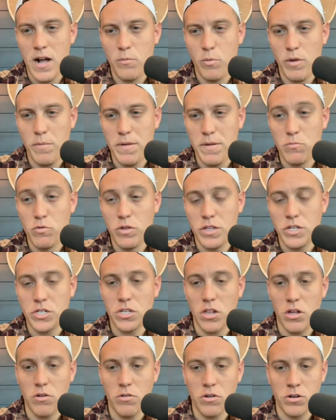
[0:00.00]
We've been really
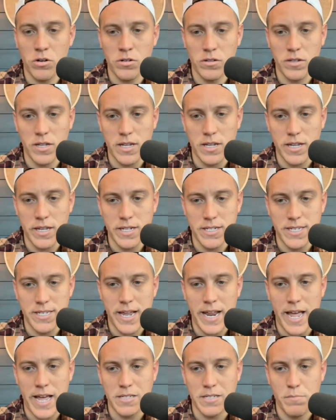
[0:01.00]
slow currently and
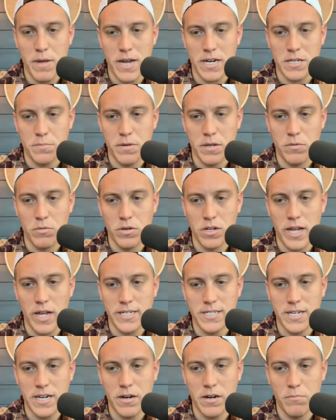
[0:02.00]
set as max bid. Would
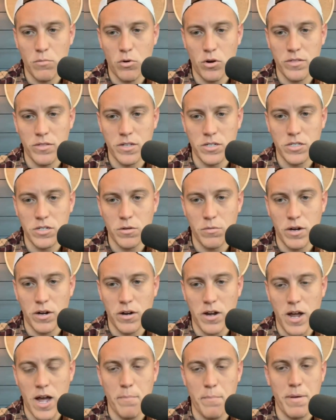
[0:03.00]
like to hear more on this, so we
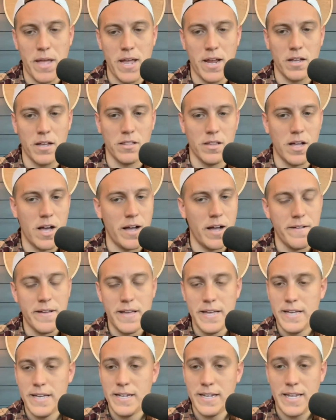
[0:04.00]
are not paying a lot.
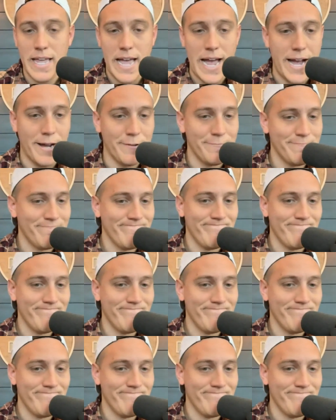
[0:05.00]
Yeah.